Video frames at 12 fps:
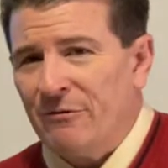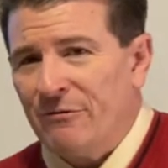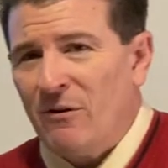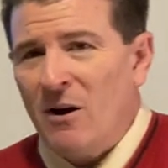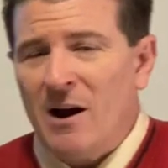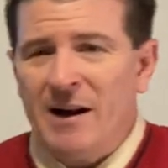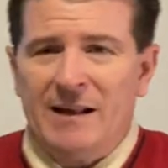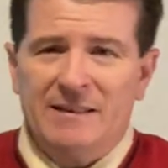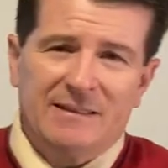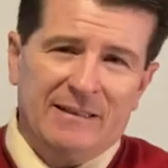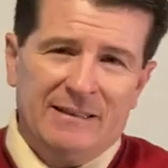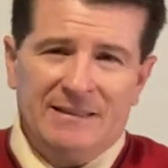or Friday,
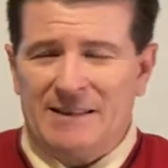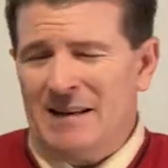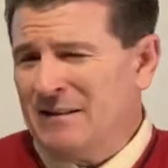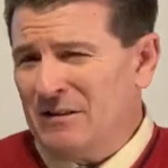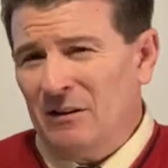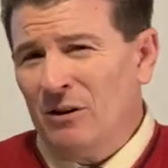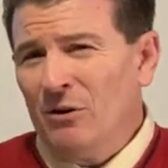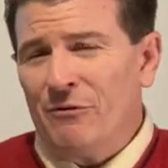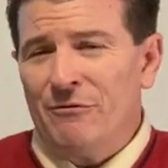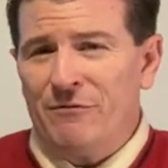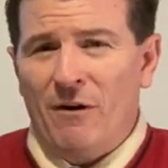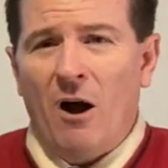it's it's it's a little
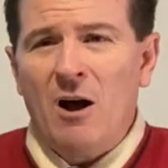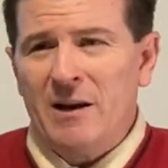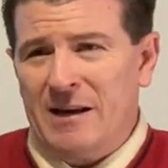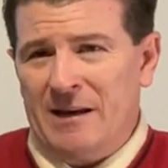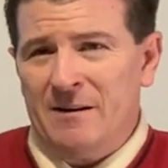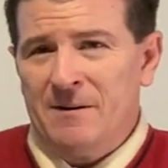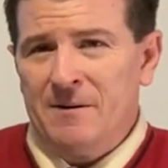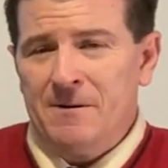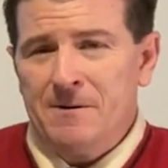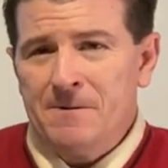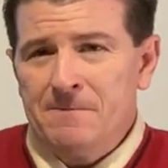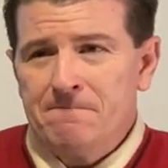foggy
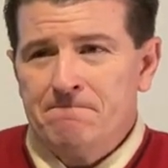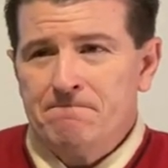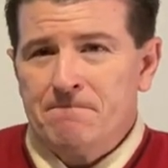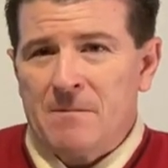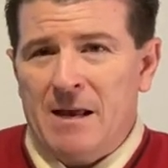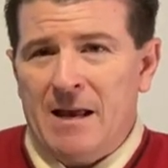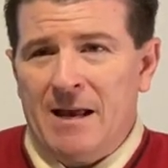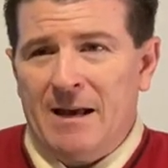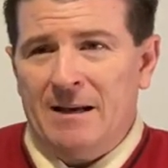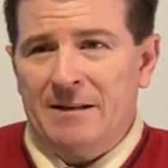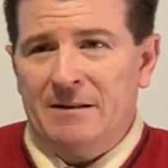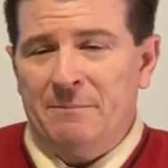
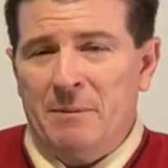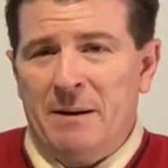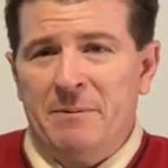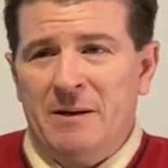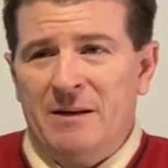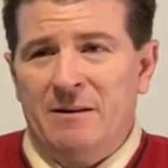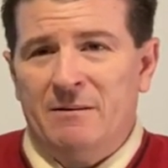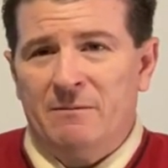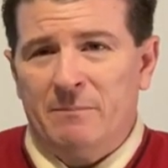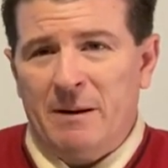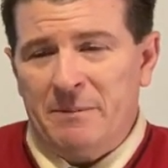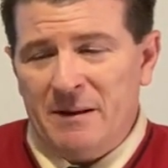and maybe
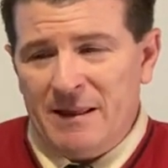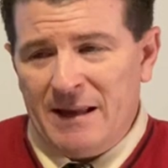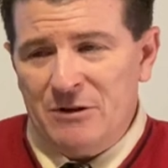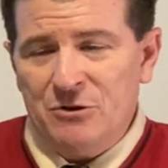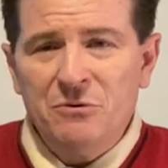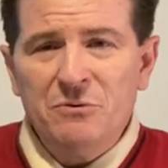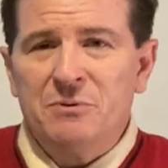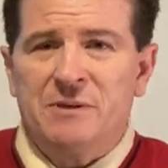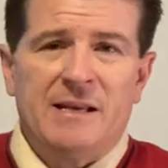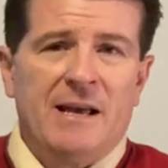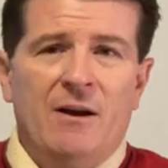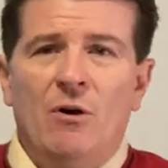maybe they do
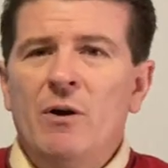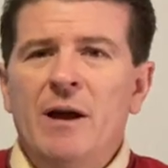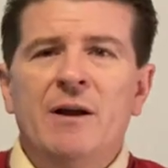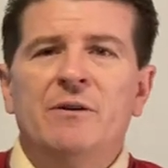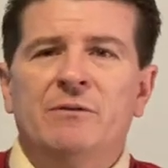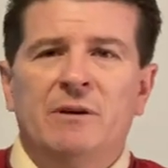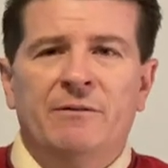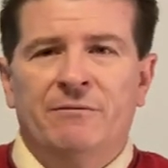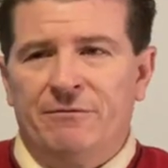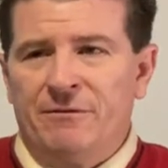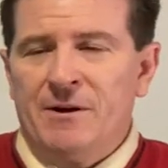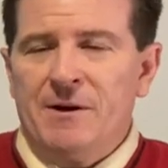say, oh yeah,
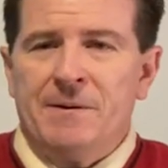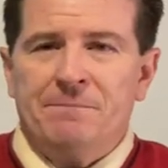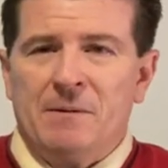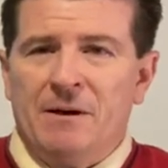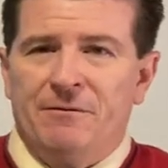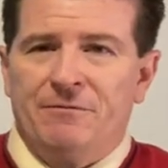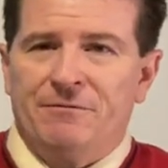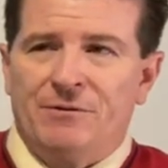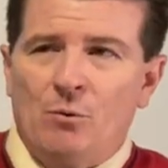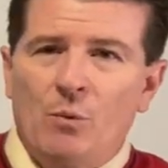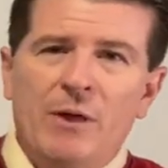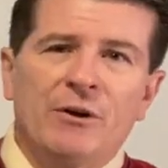if if
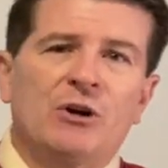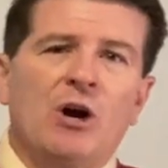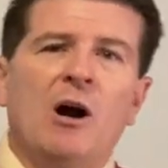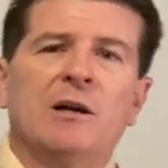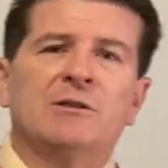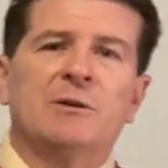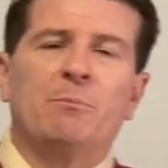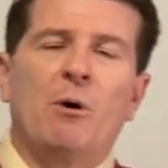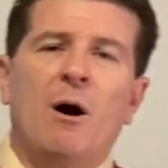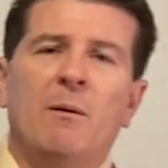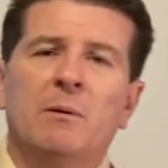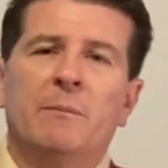the weather caused a
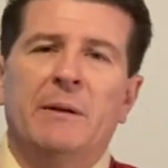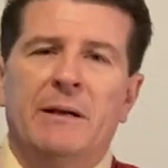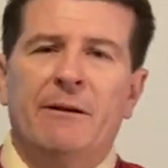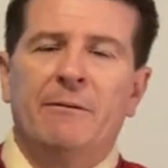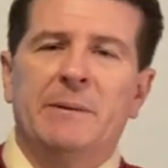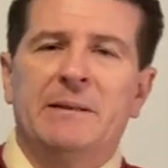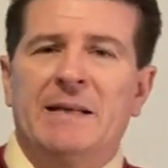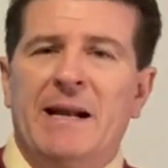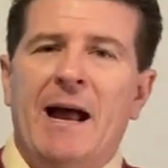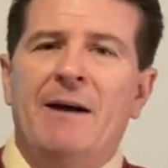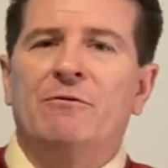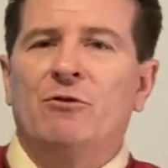problem, then everybody's going
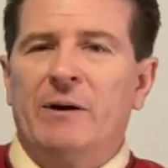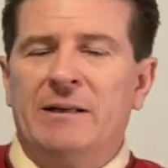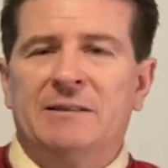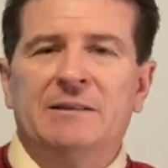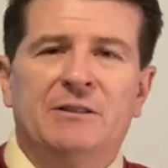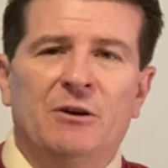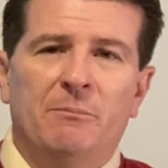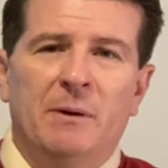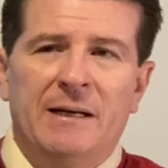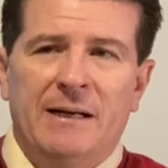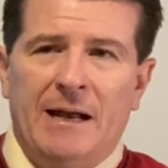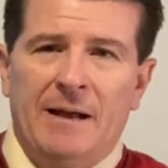to have grace until
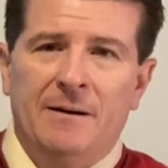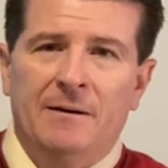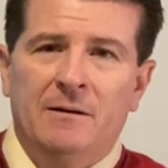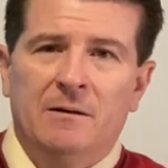Monday.